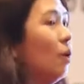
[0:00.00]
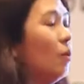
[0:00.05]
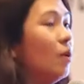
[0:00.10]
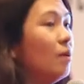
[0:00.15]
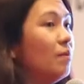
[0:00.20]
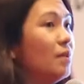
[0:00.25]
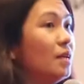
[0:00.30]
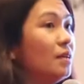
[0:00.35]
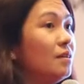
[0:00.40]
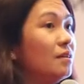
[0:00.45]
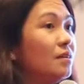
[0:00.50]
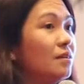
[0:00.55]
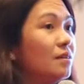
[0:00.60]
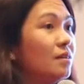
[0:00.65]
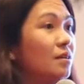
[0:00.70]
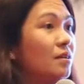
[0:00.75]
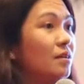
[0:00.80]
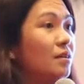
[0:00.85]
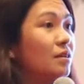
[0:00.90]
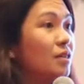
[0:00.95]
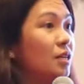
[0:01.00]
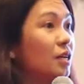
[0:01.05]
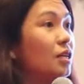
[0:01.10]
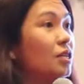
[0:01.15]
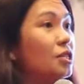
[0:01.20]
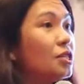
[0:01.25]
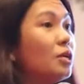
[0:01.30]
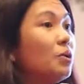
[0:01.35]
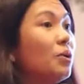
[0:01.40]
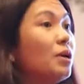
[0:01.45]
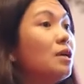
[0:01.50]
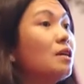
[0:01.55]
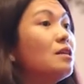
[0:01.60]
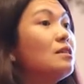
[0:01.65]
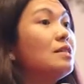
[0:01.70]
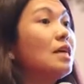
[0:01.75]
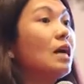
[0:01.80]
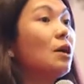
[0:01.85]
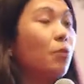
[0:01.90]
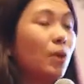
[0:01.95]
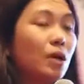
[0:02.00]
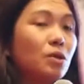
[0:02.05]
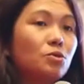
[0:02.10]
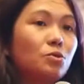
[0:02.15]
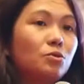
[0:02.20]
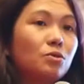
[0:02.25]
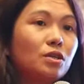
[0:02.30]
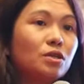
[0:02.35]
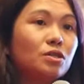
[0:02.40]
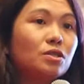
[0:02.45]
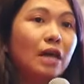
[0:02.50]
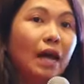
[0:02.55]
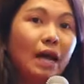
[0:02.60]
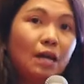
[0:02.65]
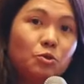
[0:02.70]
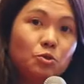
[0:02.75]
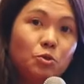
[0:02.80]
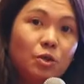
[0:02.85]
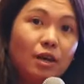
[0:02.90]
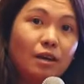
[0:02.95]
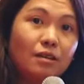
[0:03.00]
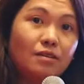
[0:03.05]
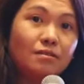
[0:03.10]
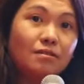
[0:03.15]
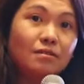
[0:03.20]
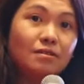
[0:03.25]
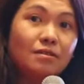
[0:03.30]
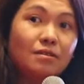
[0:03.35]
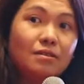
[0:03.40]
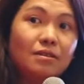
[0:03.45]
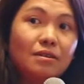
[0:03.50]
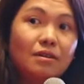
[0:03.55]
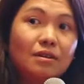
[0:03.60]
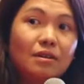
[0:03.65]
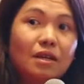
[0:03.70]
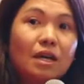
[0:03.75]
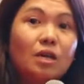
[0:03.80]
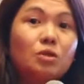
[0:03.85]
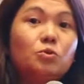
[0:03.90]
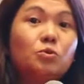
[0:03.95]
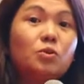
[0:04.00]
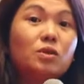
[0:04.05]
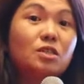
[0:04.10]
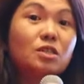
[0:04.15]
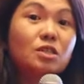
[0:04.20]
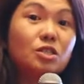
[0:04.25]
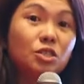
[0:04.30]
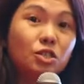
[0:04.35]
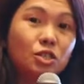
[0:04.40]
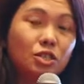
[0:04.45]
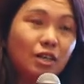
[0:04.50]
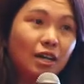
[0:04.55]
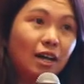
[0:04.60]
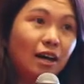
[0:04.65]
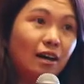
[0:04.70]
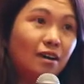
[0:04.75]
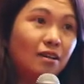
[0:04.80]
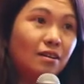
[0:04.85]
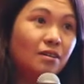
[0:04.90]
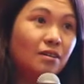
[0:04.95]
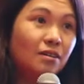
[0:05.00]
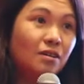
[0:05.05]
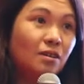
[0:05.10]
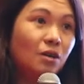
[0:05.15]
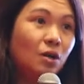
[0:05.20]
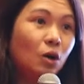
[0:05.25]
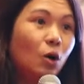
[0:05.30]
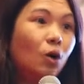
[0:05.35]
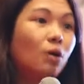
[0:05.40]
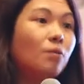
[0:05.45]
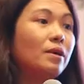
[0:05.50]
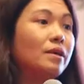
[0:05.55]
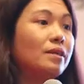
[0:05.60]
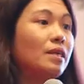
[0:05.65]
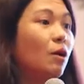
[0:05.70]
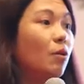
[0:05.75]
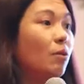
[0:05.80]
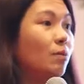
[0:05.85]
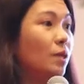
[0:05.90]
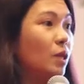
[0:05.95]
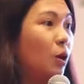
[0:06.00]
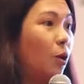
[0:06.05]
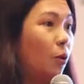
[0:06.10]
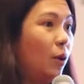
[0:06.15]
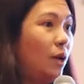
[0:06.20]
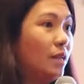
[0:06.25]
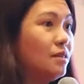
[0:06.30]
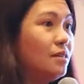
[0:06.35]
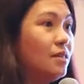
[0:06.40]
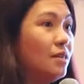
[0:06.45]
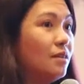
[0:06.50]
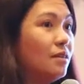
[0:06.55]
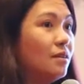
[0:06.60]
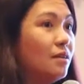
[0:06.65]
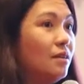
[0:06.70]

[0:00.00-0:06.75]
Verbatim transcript: We can see from the earliest days, and the society pays more to safety, quality.